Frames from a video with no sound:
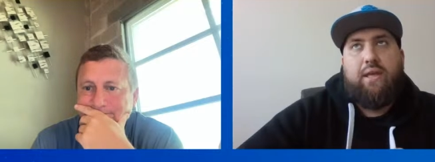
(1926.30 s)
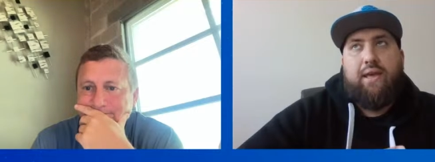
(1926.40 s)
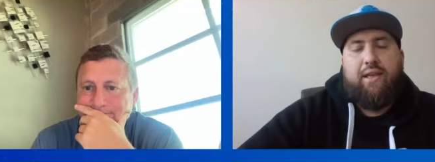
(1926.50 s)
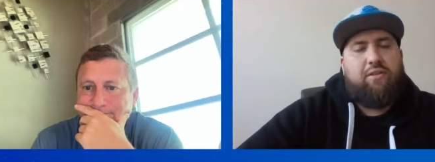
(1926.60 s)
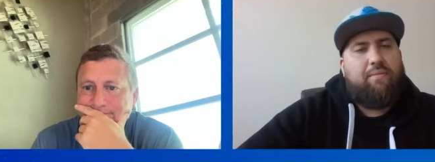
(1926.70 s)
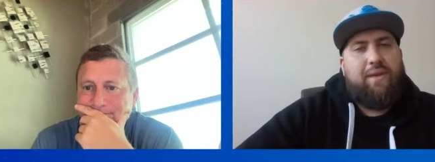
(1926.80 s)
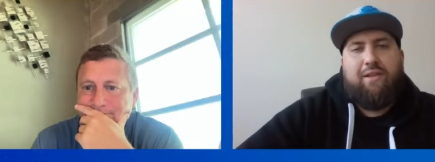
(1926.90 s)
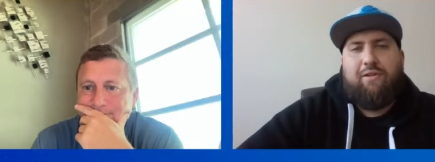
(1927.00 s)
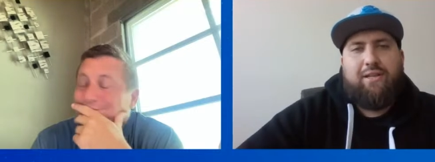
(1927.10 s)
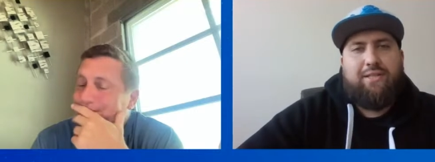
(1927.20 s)
Speaker 1: it's going to be
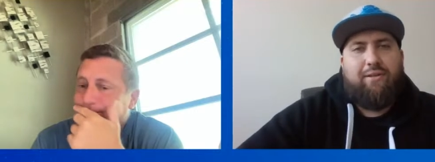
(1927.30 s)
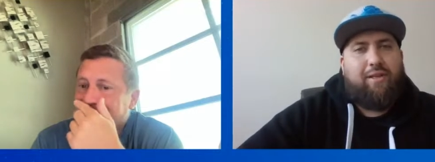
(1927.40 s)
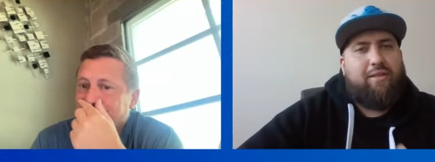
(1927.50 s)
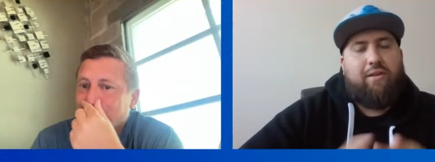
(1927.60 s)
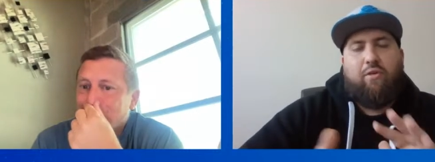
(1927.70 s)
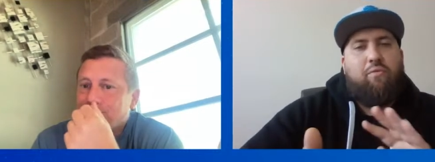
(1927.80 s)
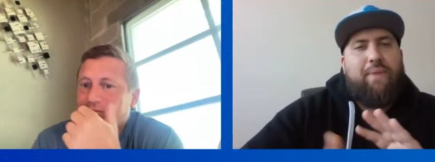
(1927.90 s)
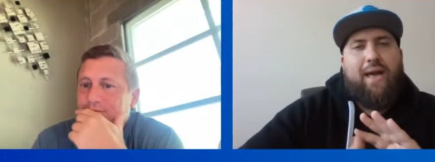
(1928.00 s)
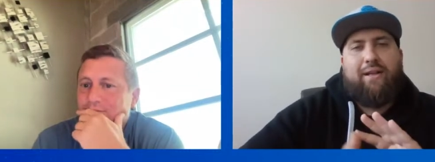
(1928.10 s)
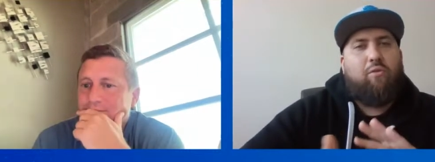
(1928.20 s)
interesting. When they say, going
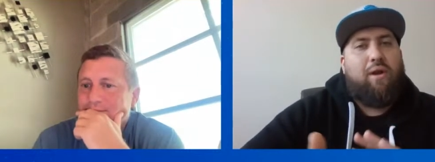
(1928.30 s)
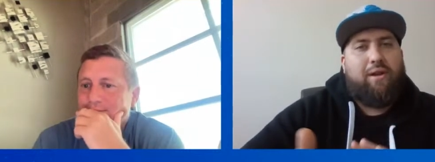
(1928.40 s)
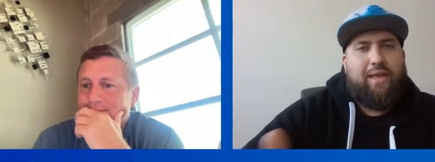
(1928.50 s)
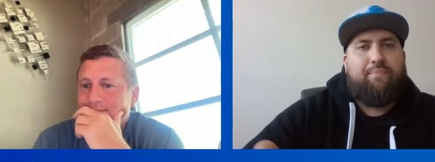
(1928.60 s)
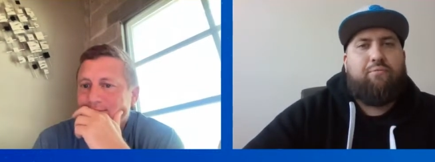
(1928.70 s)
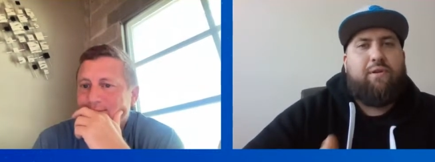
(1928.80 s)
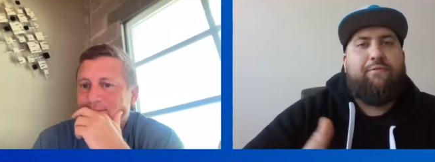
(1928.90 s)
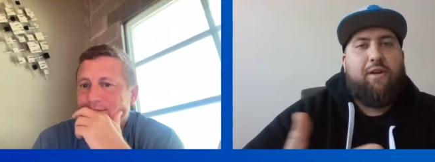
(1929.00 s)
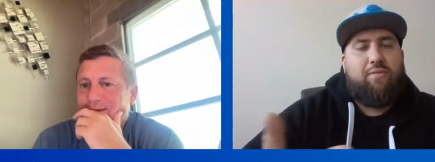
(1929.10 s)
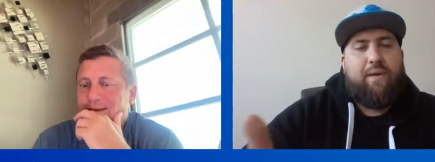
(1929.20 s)
back, I don't want to keep
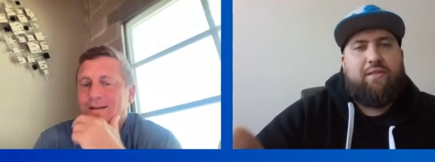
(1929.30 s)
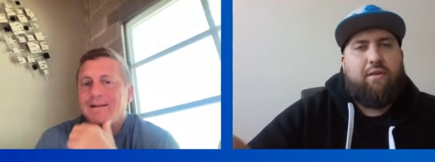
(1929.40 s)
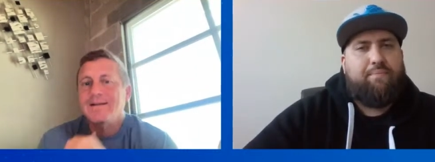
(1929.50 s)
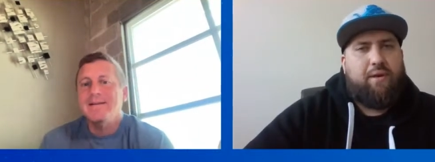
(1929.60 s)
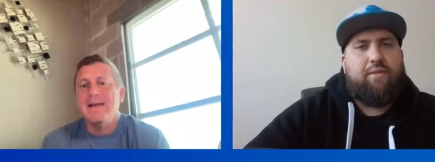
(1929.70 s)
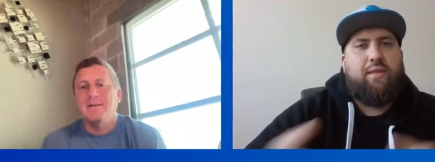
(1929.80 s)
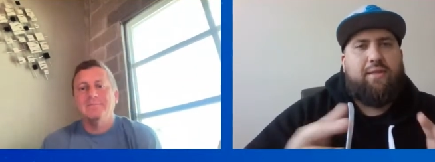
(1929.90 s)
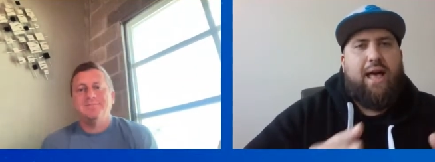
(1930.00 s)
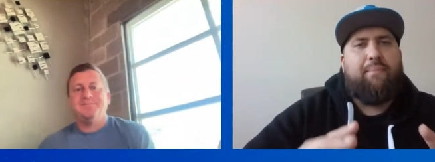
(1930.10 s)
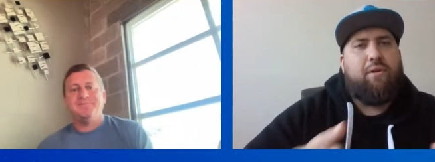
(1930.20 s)
rephrasing myself, but yeah. the
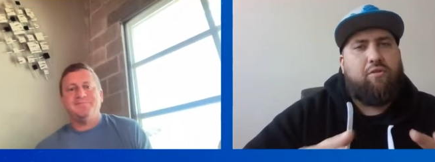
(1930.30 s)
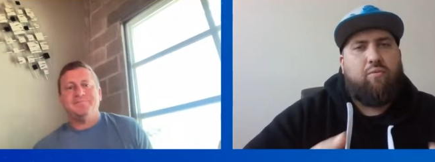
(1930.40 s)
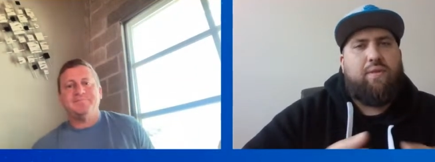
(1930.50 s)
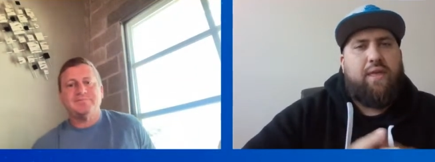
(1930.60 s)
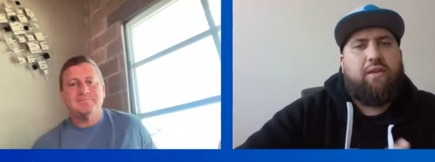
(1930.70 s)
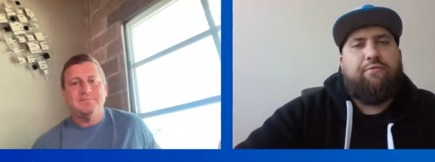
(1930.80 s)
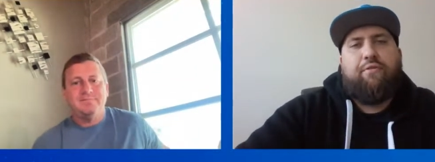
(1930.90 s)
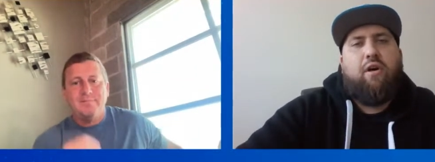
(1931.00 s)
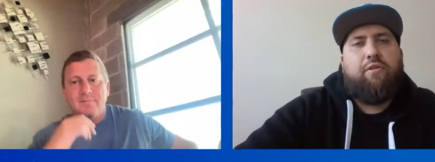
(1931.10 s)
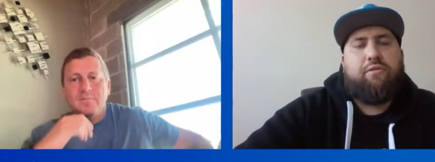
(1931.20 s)
dominoes when they could
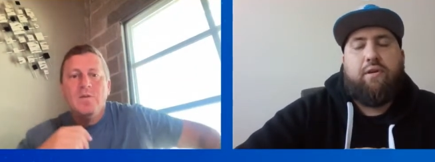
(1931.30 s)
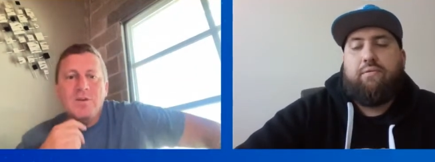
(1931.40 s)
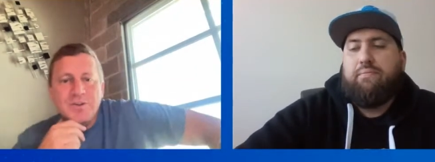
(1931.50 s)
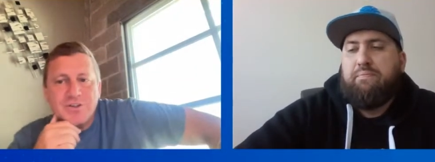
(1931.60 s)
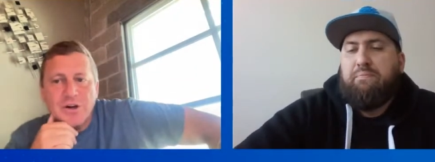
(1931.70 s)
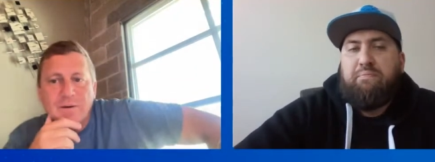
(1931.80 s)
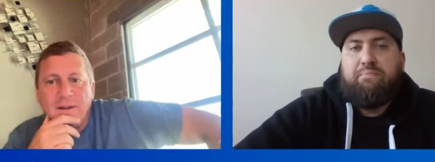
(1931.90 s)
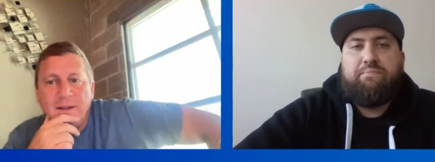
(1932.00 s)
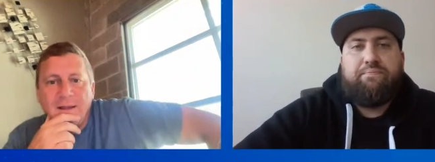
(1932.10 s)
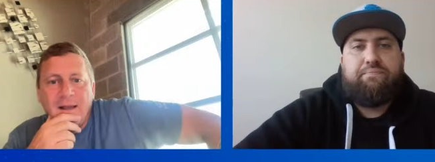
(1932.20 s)
fall. So
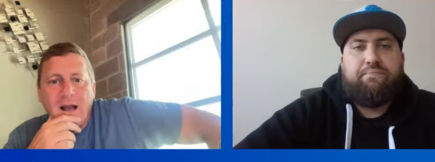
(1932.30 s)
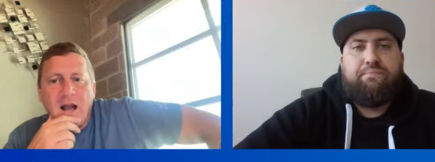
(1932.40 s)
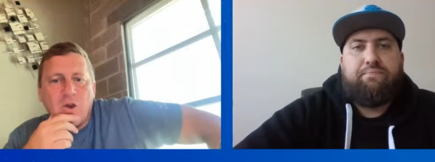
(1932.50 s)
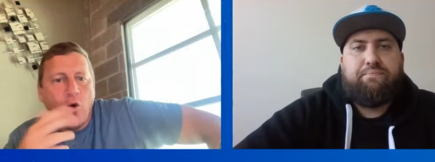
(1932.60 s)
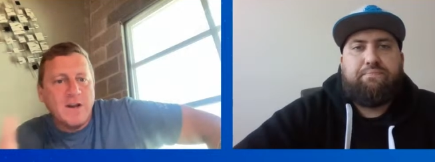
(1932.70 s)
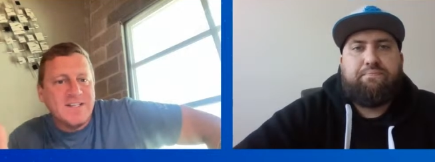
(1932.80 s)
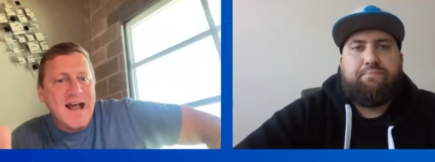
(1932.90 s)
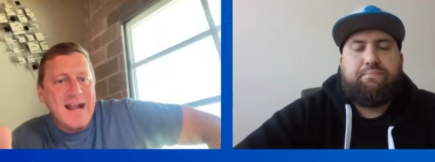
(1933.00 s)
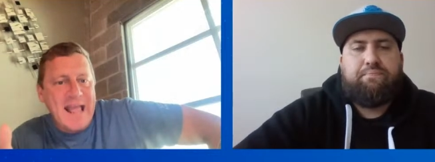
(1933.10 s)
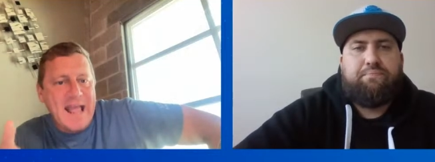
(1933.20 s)
Speaker 2: sure. Uh, Corey, it's
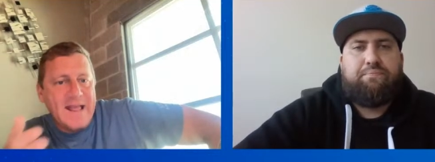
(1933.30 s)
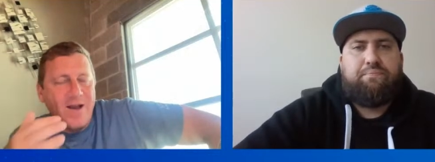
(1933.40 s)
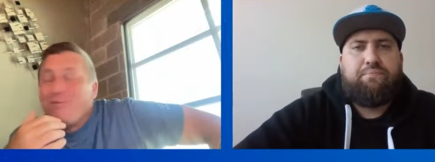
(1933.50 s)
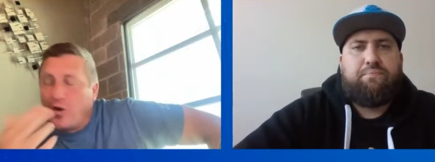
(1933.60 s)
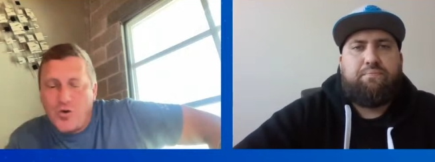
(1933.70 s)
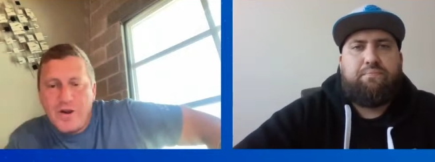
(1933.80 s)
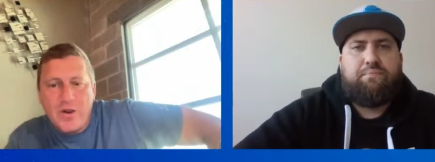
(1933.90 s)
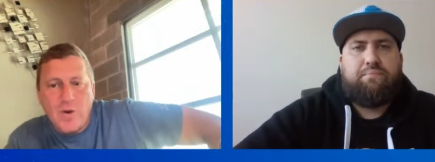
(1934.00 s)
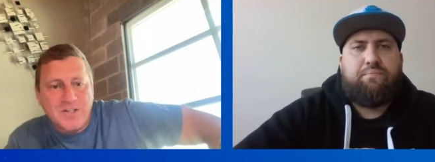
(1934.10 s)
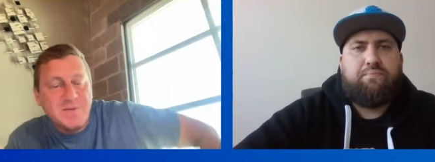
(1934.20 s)
not a
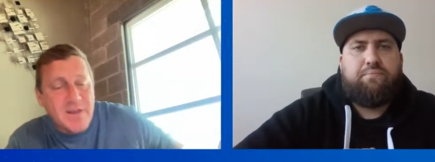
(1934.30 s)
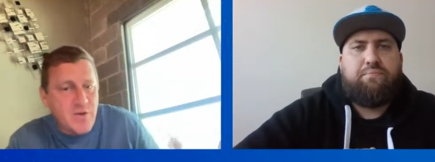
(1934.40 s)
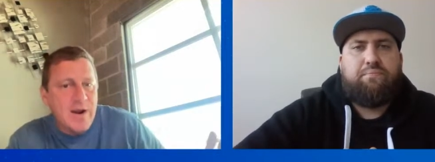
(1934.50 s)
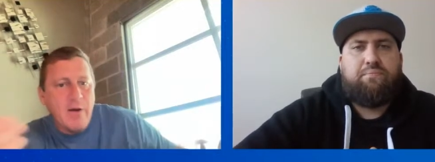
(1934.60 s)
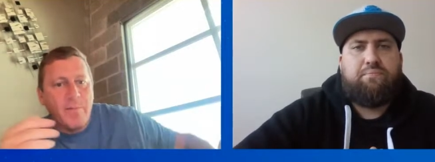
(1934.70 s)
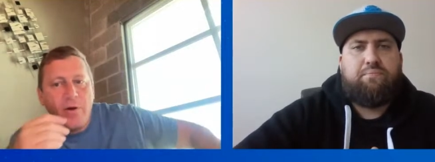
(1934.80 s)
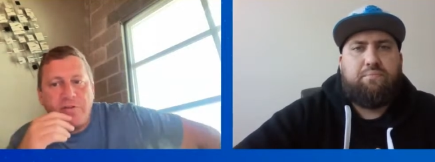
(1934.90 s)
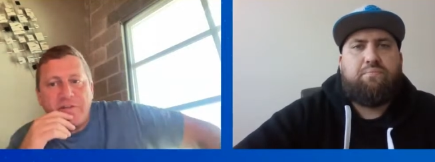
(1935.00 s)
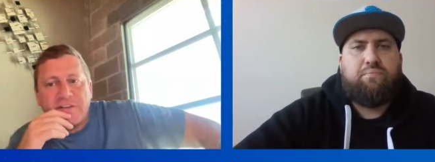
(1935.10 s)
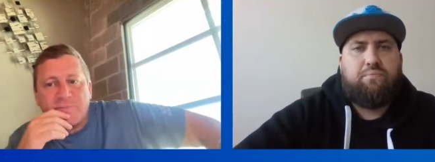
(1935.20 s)
recruiting question, but you and I were
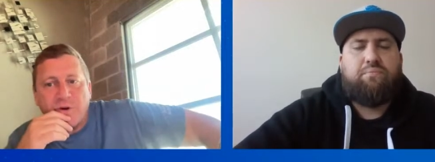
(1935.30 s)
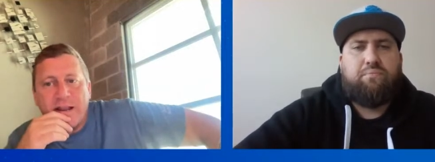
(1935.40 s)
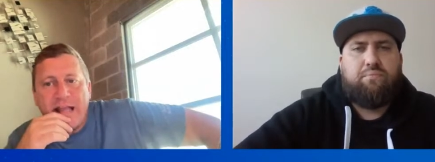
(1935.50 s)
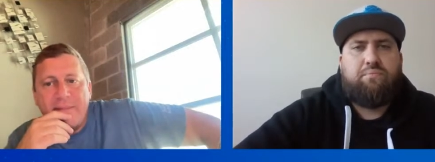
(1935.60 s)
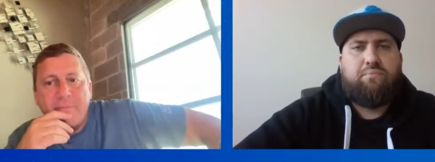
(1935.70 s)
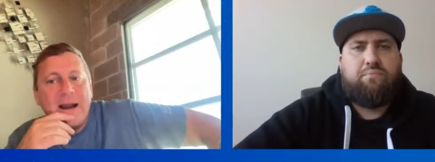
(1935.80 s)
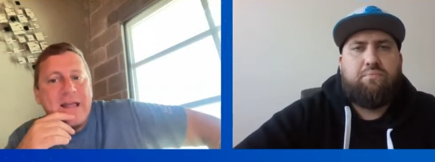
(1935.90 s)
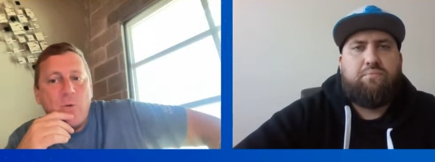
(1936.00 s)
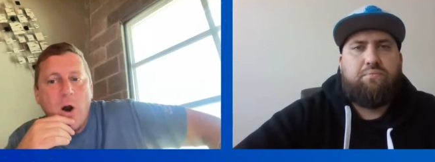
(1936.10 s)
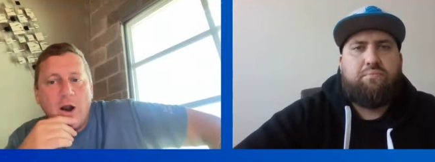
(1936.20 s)
both at the spring game.
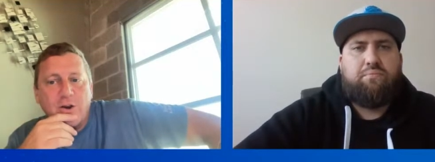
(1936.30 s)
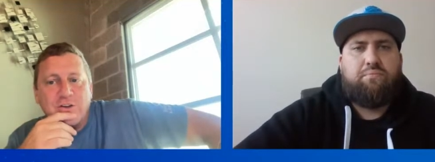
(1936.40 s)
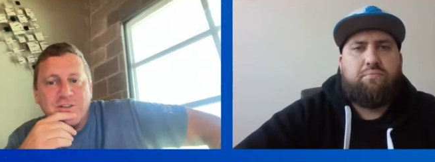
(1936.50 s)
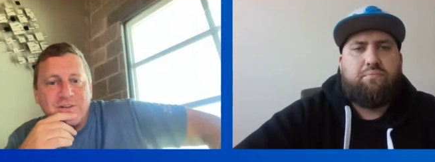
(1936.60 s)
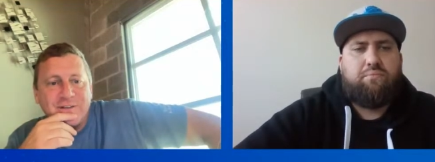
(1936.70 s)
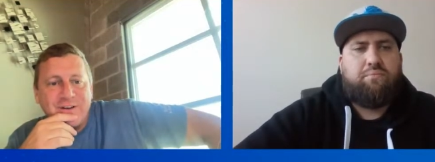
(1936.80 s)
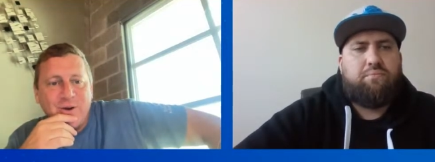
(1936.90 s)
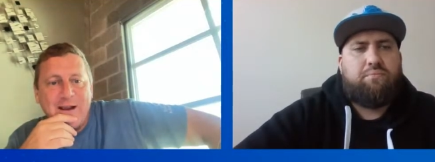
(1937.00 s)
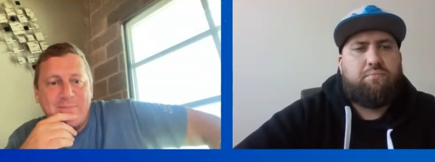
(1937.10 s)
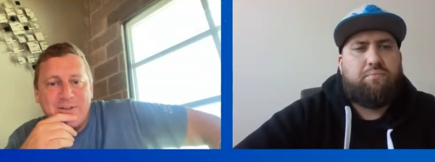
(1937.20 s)
Muddy Waters, a great